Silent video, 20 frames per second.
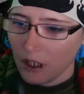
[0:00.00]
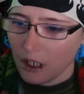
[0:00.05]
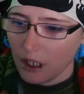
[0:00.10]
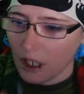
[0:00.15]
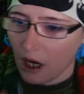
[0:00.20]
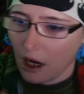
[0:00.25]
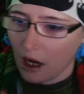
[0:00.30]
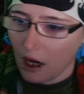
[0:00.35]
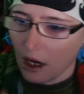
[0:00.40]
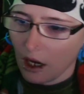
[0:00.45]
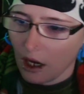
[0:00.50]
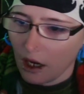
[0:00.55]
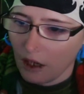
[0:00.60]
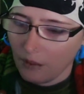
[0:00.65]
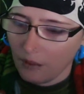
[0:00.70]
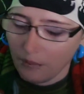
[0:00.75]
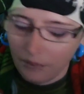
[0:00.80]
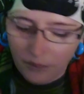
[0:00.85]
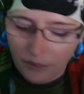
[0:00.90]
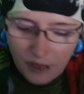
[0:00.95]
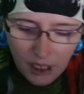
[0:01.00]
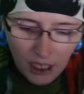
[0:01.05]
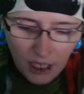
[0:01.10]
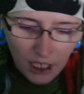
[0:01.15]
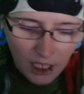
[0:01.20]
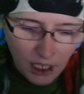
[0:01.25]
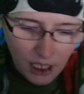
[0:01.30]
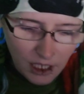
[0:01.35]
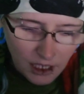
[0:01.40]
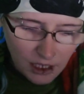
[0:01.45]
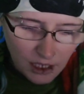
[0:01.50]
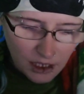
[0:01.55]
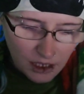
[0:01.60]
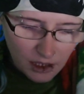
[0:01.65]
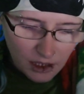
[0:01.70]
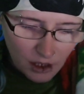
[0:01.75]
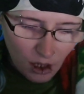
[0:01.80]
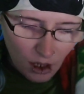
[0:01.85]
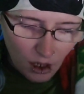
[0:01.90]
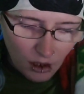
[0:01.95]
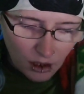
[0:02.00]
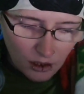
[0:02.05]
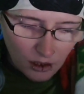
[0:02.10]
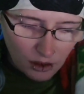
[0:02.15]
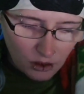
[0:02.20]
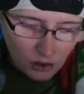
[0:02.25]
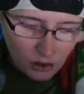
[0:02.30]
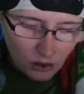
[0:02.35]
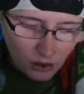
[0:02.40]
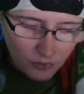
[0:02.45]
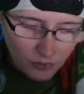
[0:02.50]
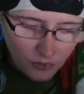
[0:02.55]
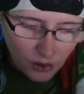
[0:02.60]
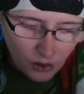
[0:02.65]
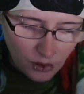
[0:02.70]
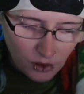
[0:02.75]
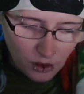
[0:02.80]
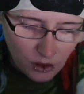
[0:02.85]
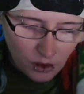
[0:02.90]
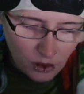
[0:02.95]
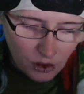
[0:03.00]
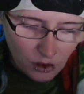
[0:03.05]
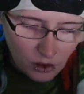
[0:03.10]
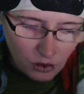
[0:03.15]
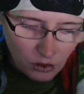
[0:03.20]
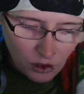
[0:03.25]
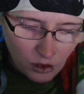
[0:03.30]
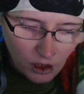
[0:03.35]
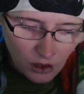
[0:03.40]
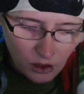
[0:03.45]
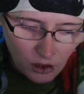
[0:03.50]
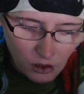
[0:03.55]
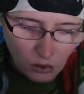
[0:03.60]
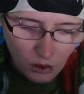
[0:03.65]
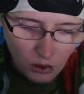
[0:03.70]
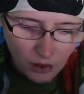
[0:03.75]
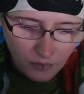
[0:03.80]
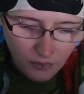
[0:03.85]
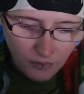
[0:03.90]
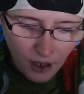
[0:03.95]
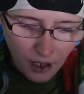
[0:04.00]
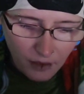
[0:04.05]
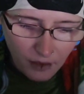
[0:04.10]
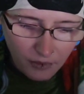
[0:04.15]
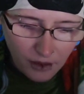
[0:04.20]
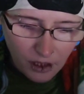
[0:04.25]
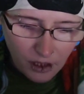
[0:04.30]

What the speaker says: Today is August 31st, 2025.